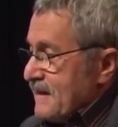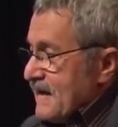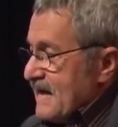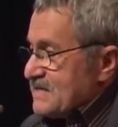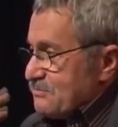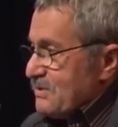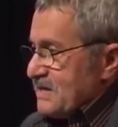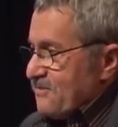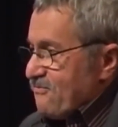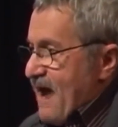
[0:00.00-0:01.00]
It's really
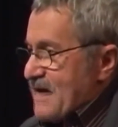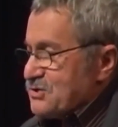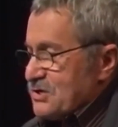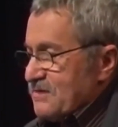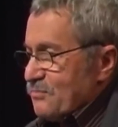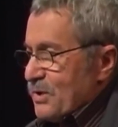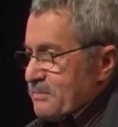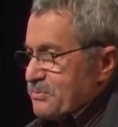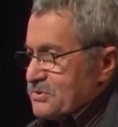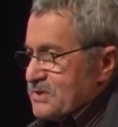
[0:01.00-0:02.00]
a fraction of
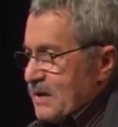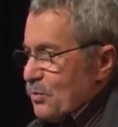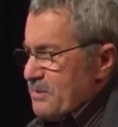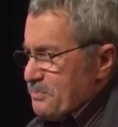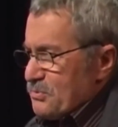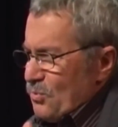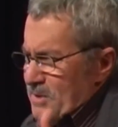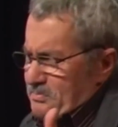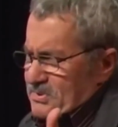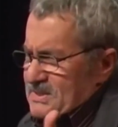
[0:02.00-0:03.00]
1%.
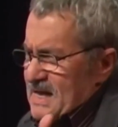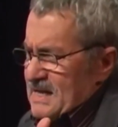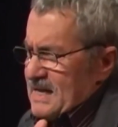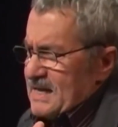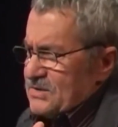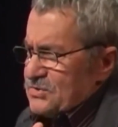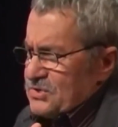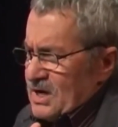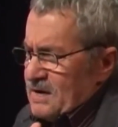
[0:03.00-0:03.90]
1% is.